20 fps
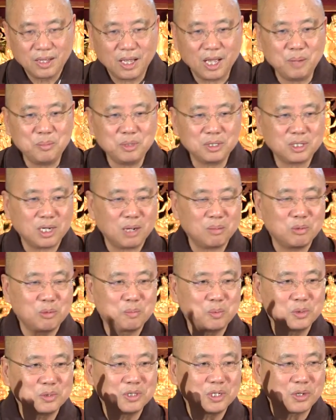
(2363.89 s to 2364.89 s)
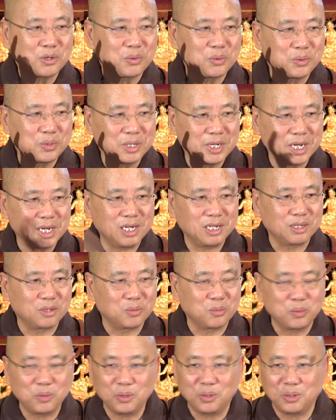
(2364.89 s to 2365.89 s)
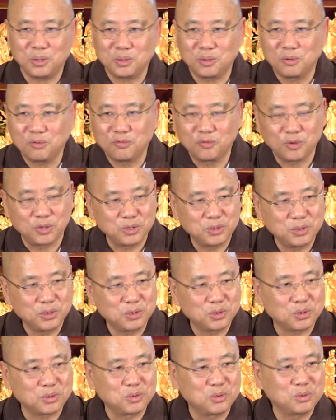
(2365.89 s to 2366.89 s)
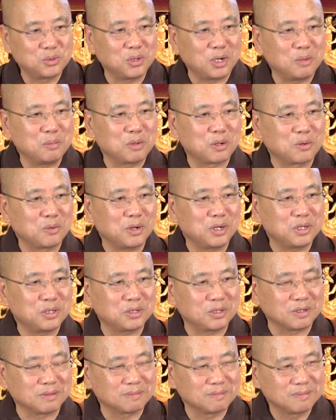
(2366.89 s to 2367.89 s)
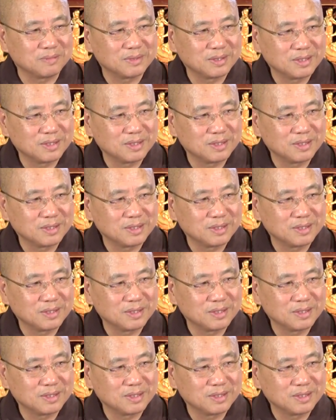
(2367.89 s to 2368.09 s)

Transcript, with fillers: Amitabha Buddha created a world for you to do your immigration